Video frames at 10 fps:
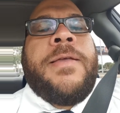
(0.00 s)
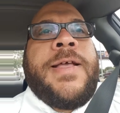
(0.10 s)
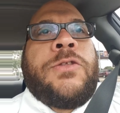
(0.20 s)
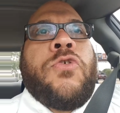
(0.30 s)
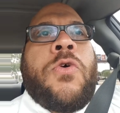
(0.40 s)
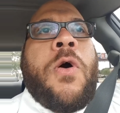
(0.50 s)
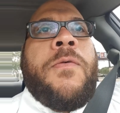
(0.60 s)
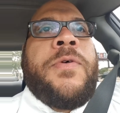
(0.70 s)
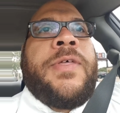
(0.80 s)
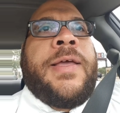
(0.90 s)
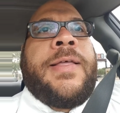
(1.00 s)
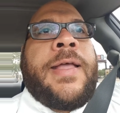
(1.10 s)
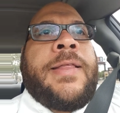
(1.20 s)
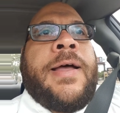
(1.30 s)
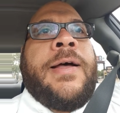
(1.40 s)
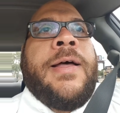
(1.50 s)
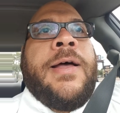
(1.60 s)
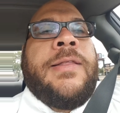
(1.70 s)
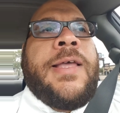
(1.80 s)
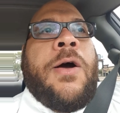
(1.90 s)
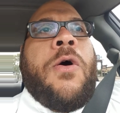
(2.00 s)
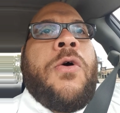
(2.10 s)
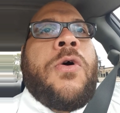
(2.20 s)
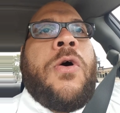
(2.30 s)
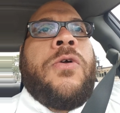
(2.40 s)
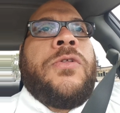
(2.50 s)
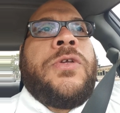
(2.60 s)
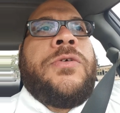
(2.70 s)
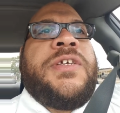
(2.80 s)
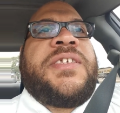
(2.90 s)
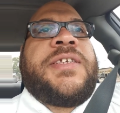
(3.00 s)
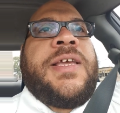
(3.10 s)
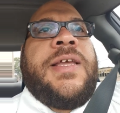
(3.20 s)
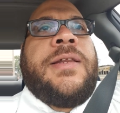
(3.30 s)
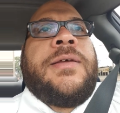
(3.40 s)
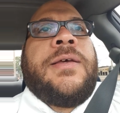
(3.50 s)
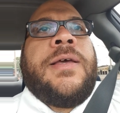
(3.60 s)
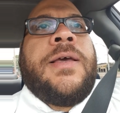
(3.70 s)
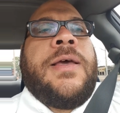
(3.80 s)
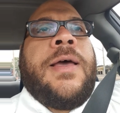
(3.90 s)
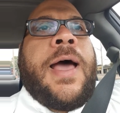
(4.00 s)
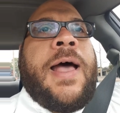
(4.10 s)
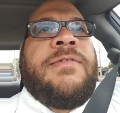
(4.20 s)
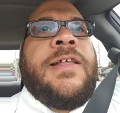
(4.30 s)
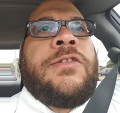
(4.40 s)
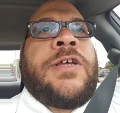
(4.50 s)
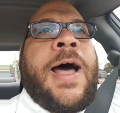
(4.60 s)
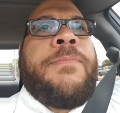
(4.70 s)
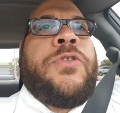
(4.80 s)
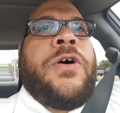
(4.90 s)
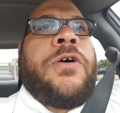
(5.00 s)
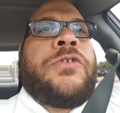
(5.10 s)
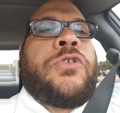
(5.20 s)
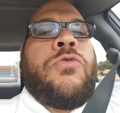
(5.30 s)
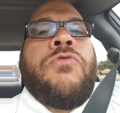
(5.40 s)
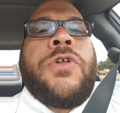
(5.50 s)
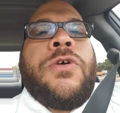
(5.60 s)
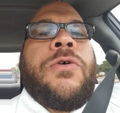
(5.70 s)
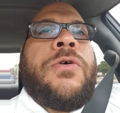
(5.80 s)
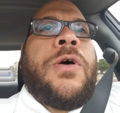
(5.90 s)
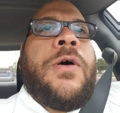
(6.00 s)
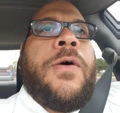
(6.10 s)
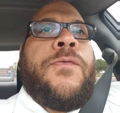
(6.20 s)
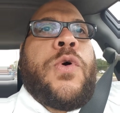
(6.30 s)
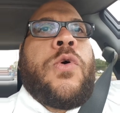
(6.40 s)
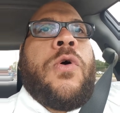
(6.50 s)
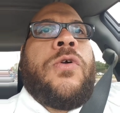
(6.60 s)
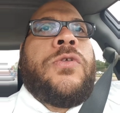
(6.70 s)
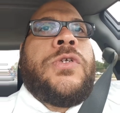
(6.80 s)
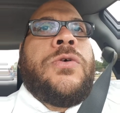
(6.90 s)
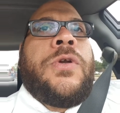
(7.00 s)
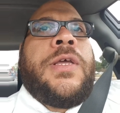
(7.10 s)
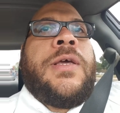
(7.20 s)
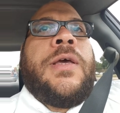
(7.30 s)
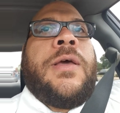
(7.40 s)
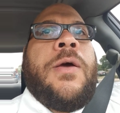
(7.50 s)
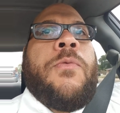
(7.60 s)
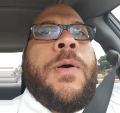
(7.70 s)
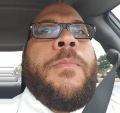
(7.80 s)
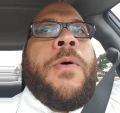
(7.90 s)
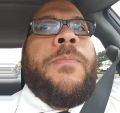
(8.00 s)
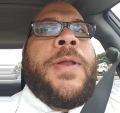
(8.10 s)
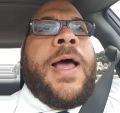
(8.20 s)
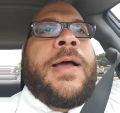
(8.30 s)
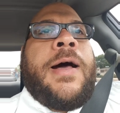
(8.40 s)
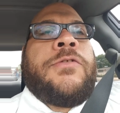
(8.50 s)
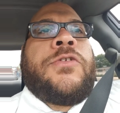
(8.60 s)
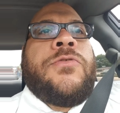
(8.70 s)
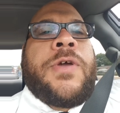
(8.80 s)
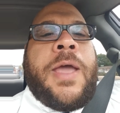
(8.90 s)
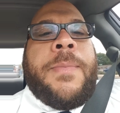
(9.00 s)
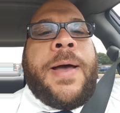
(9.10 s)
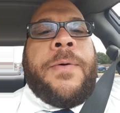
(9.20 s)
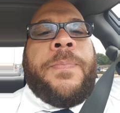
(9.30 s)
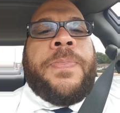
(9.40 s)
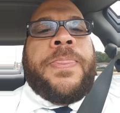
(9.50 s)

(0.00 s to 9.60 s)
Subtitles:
They took over the whole Call of Duty scene as the top dog studio for Call of Duty when Black Ops 2 came out.